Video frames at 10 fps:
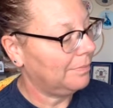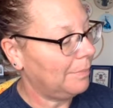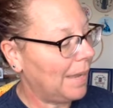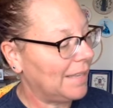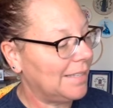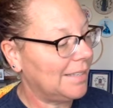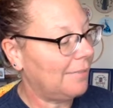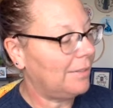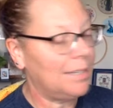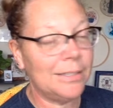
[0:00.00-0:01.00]
back in the
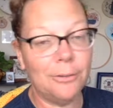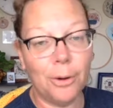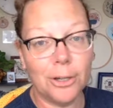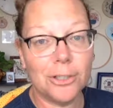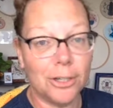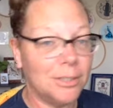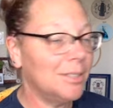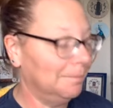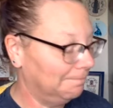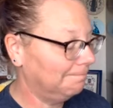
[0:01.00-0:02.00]
70s and work shirts.
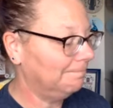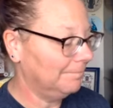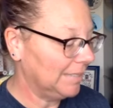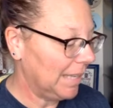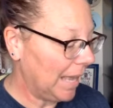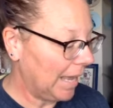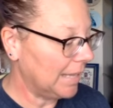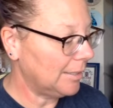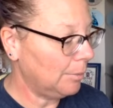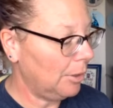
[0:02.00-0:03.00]
I
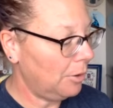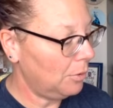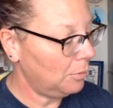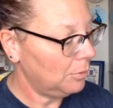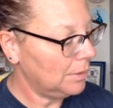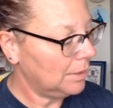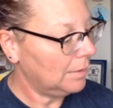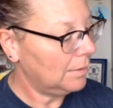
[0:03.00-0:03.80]
had some of those.